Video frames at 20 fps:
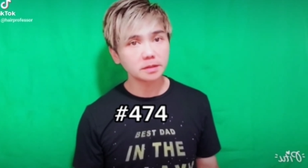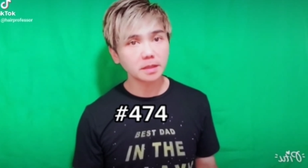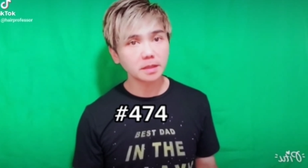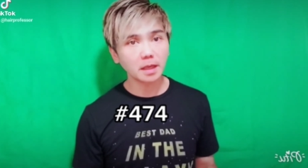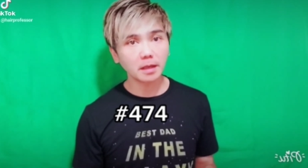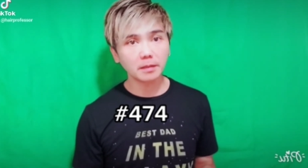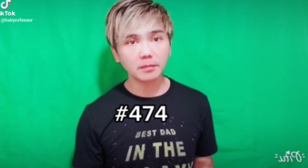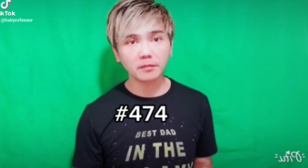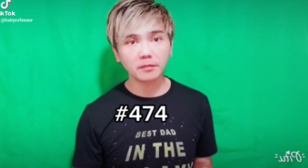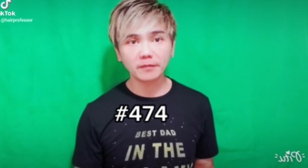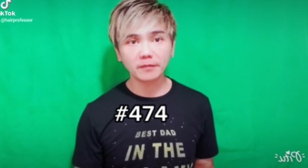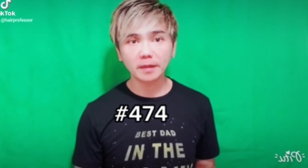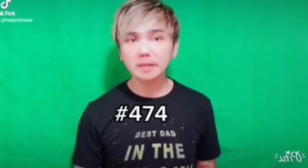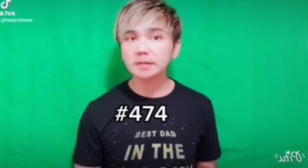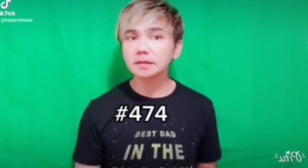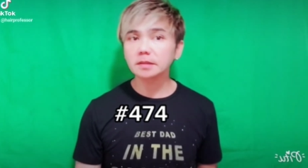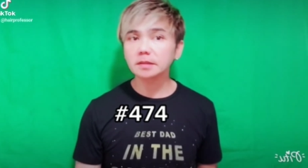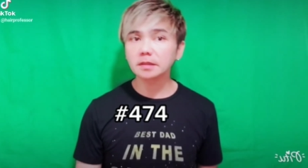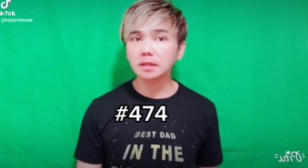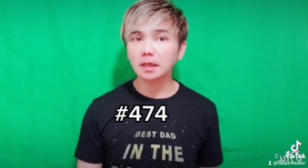and don't
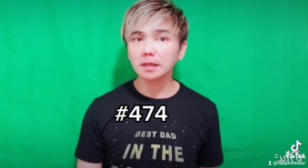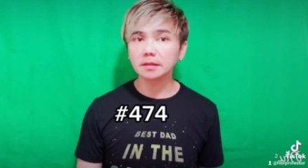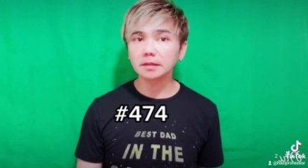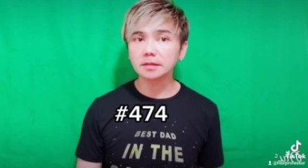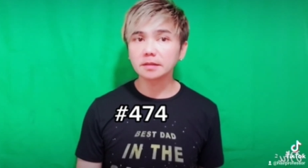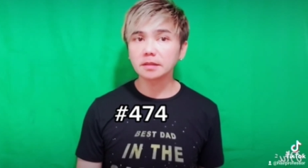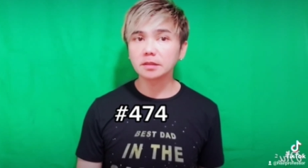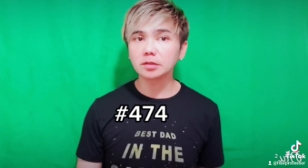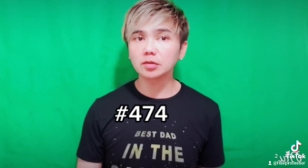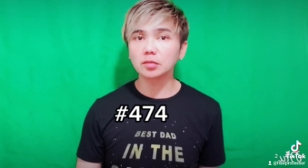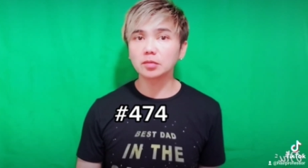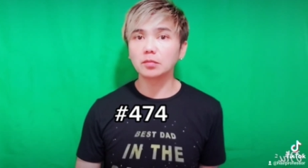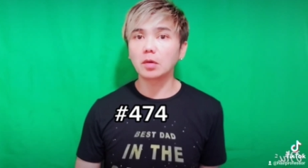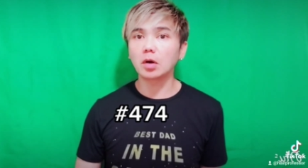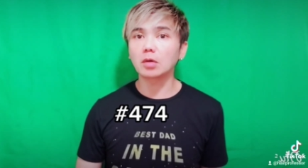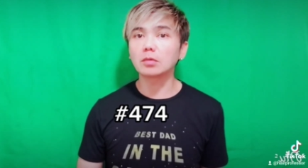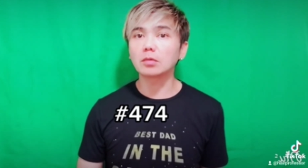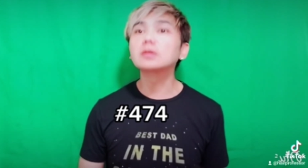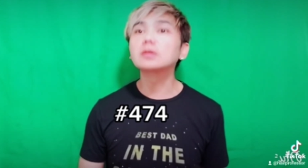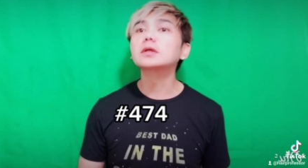wash the hand
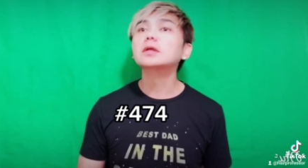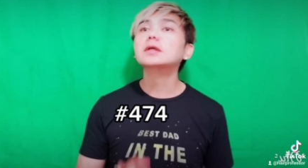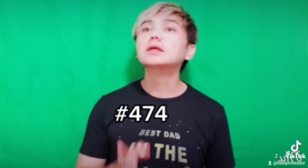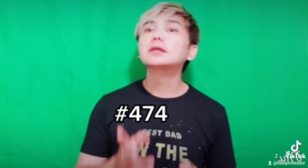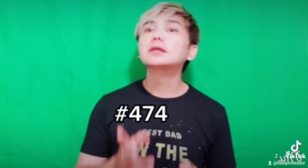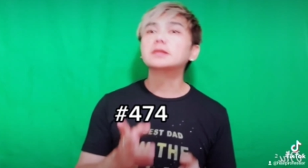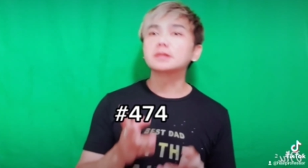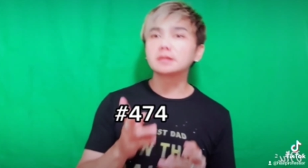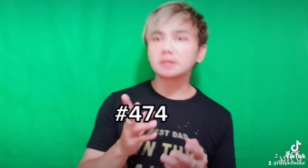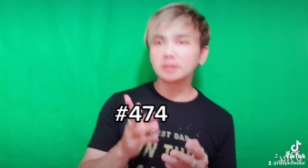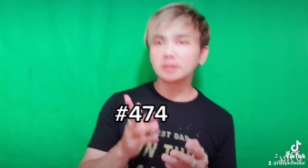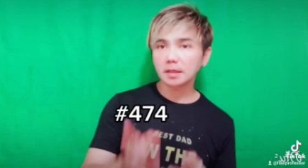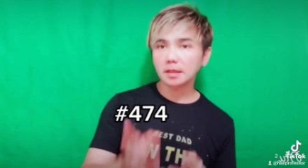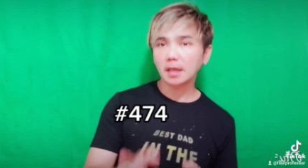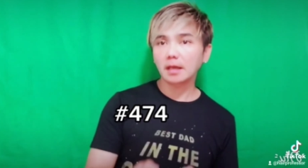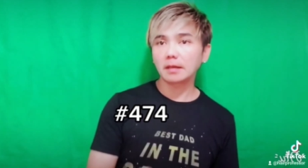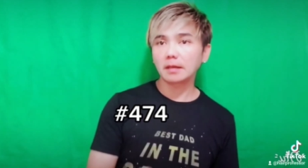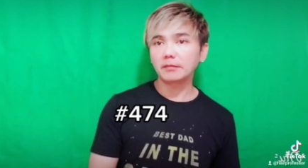during your haircut.